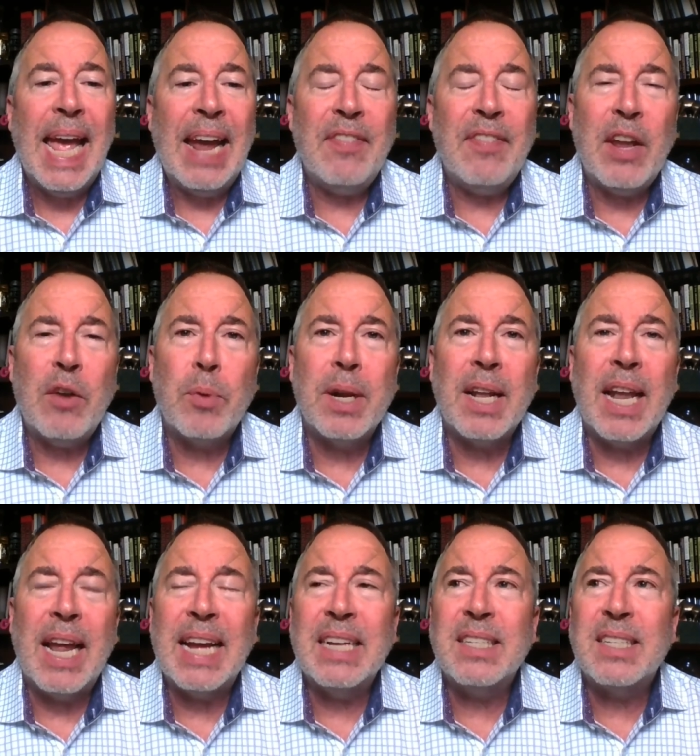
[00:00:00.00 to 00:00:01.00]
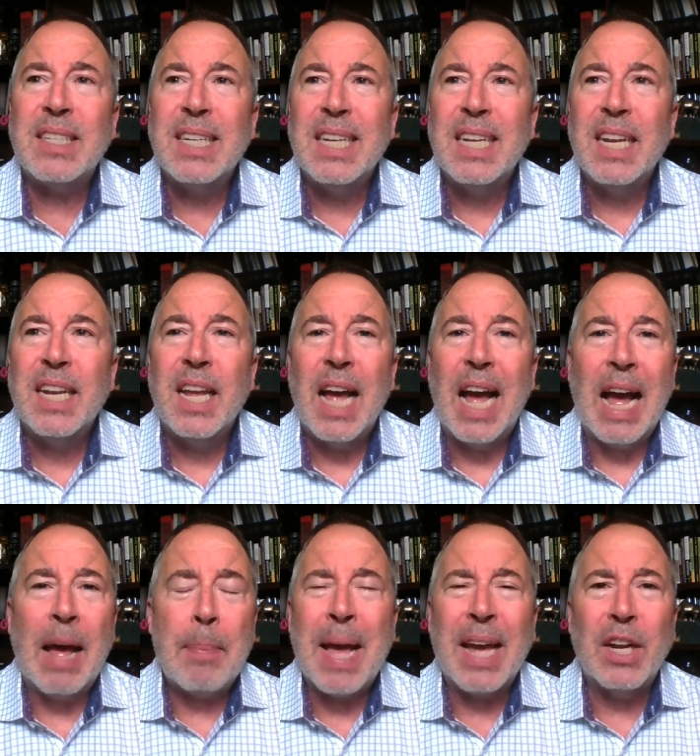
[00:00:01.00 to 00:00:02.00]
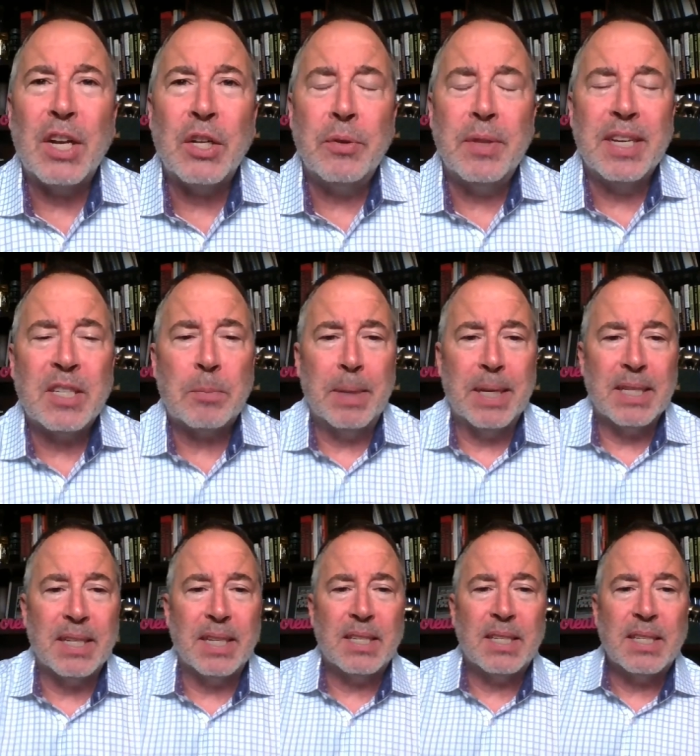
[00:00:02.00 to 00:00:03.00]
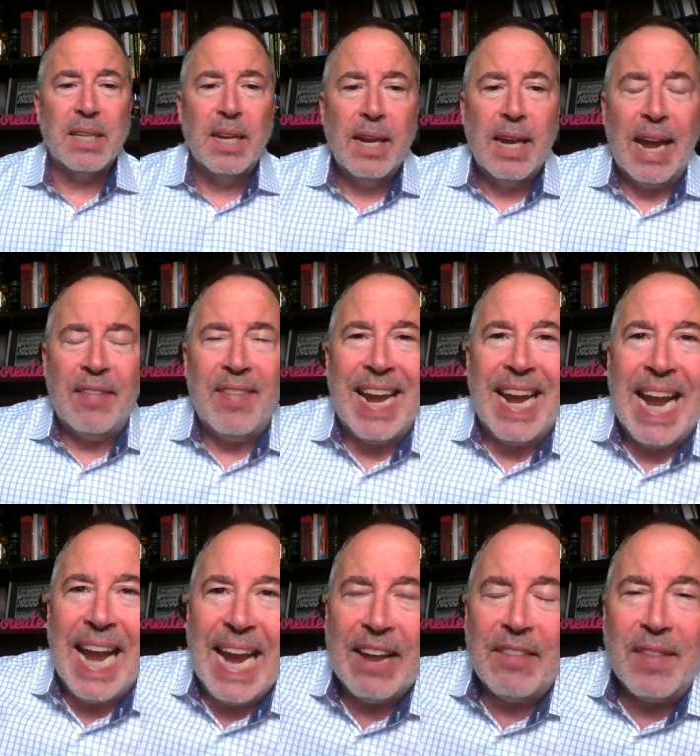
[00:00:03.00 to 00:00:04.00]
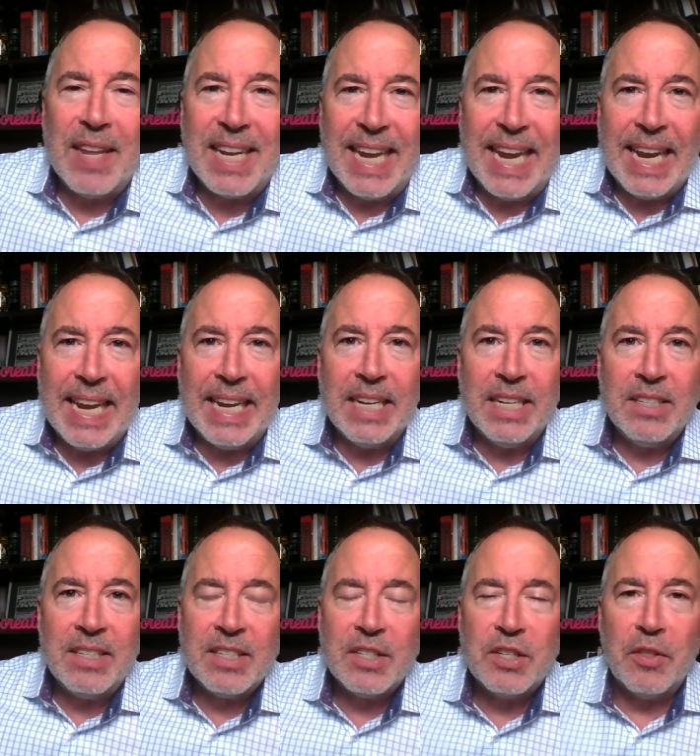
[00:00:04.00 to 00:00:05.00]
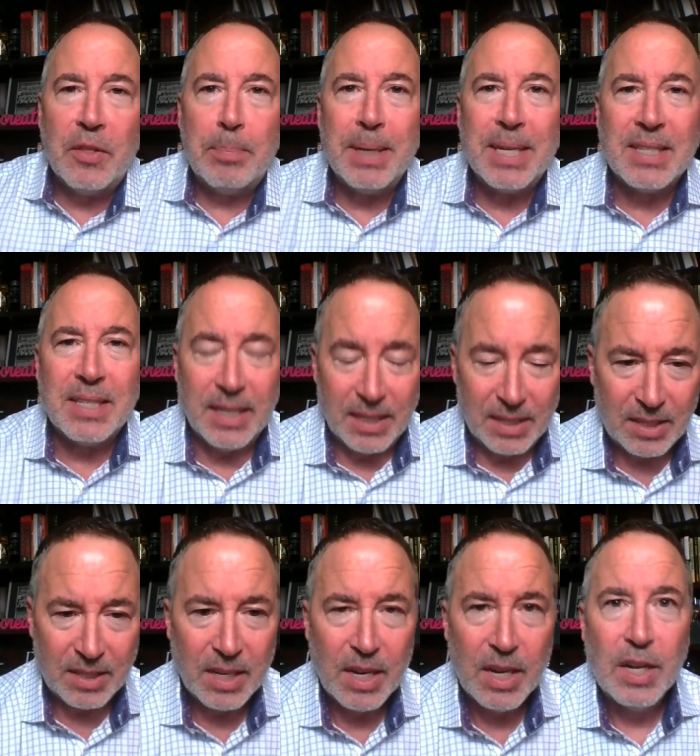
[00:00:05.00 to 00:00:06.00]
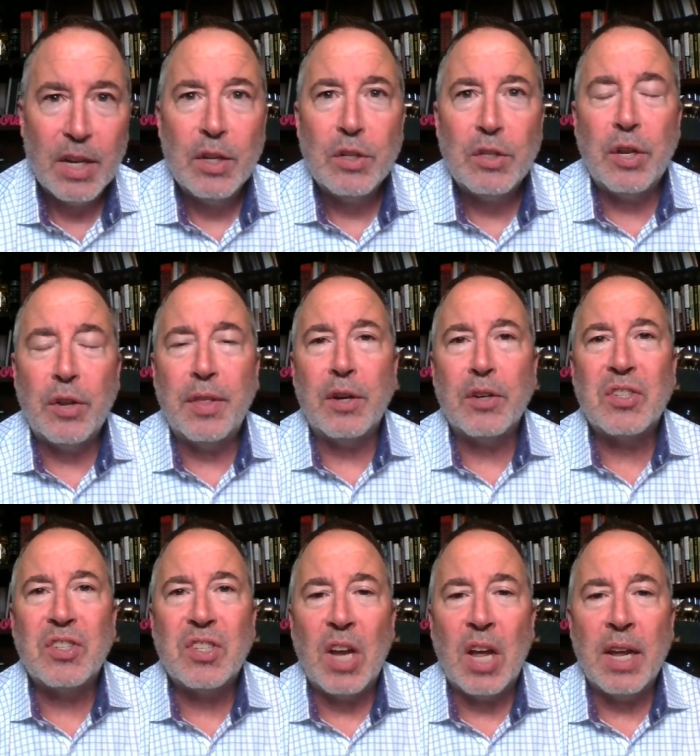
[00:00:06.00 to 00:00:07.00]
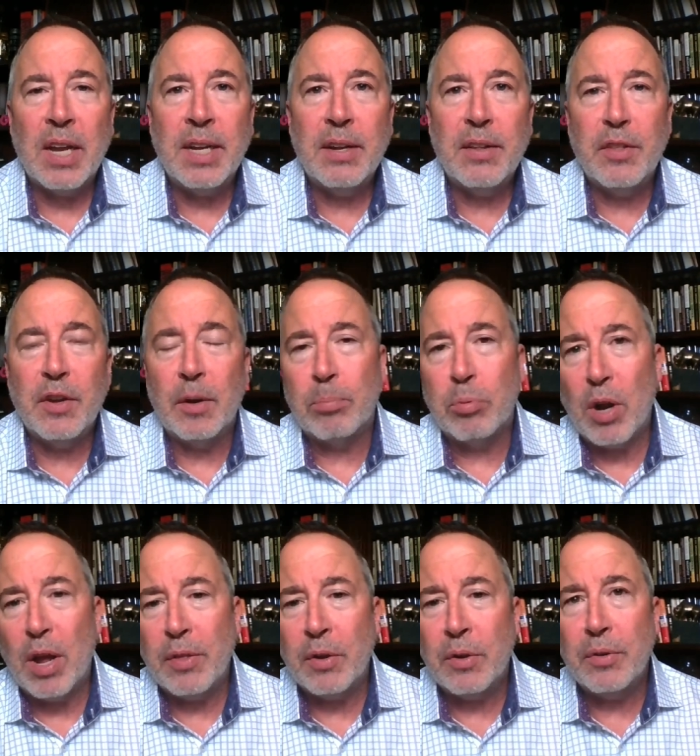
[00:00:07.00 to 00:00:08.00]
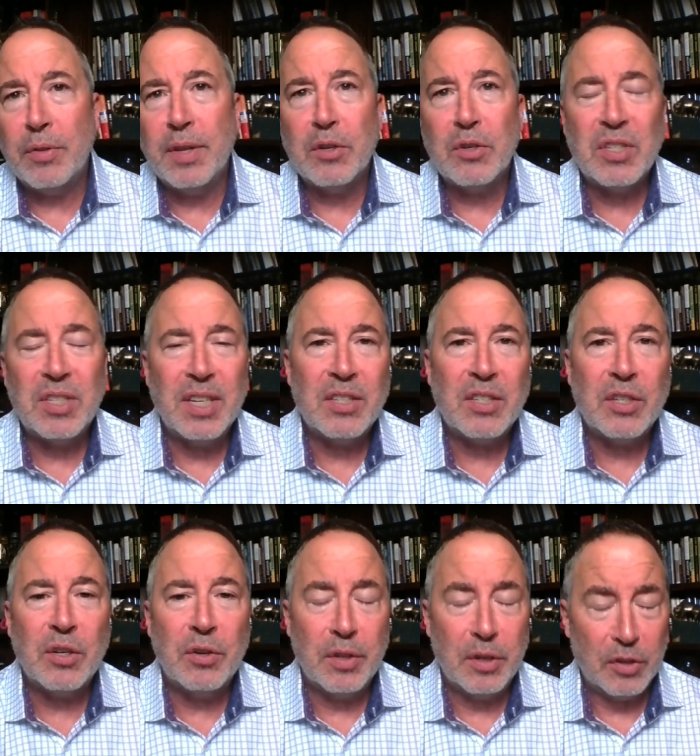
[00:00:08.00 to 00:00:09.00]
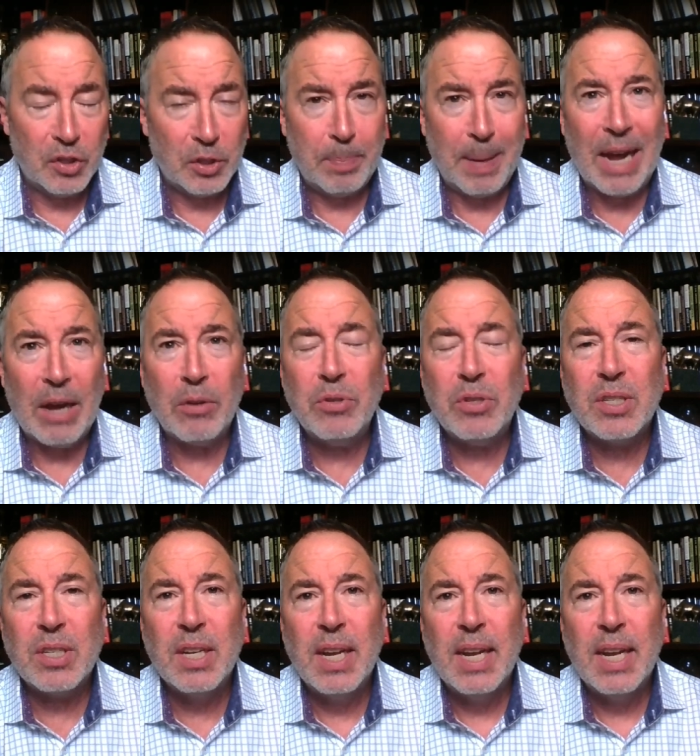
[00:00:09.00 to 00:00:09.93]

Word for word: and they realize I'm not going to do this business. And they hand the keys to the business to their son, their brother, their sister, their spouse,